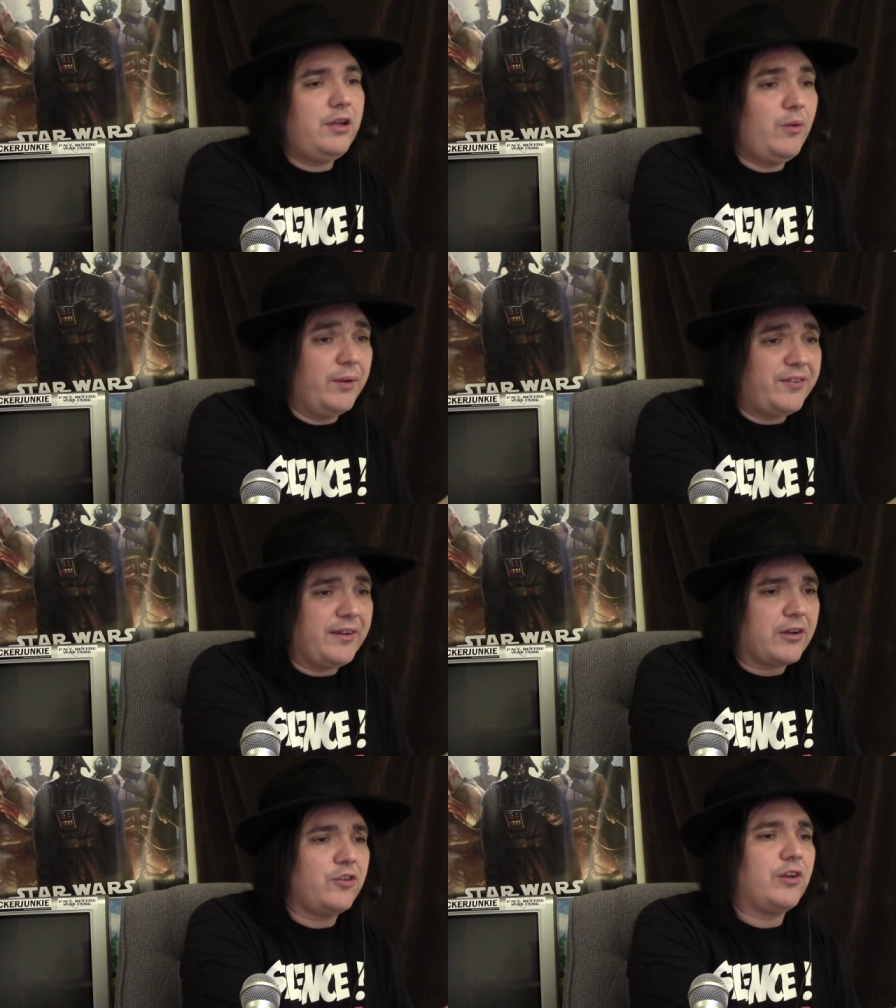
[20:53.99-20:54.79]
You want
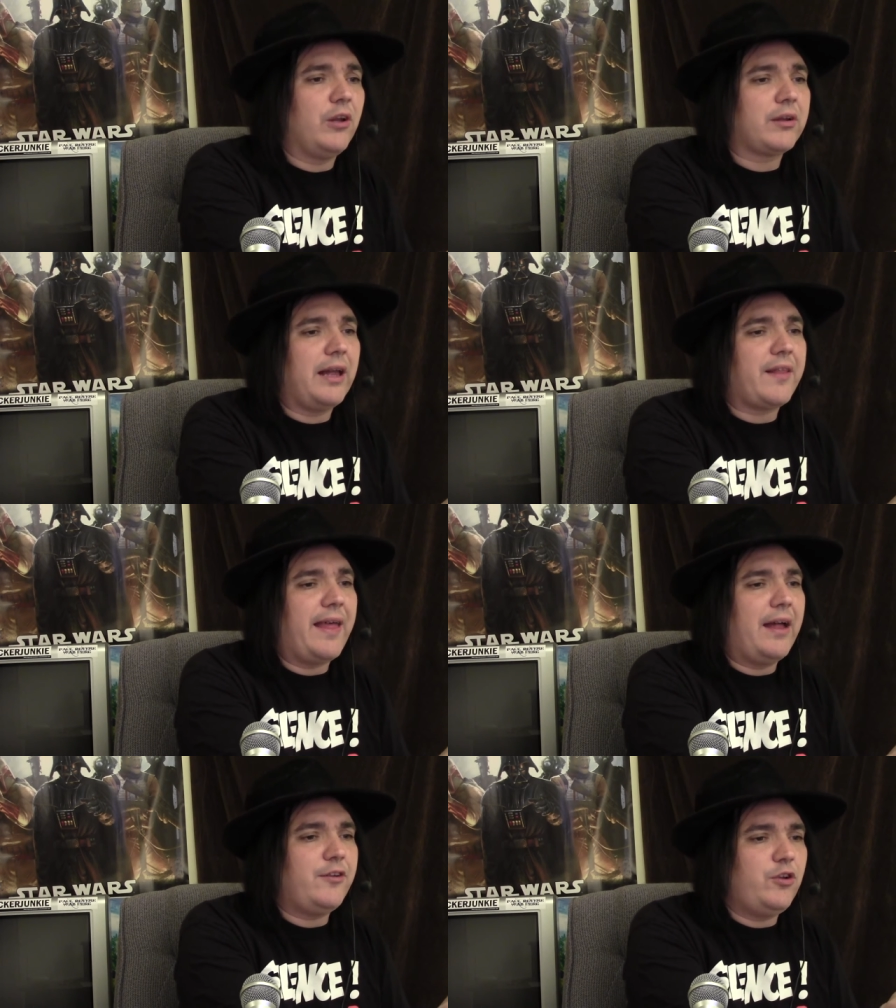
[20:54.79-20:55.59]
stickers that look like
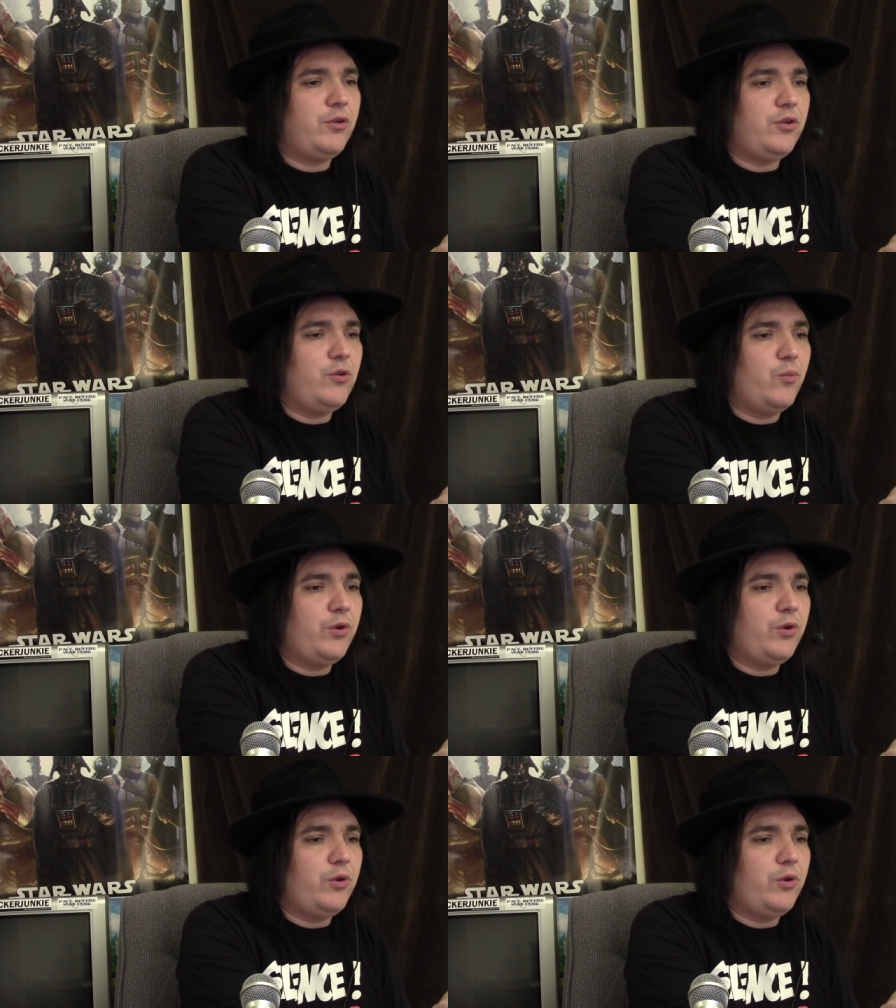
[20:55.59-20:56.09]
that? You, you,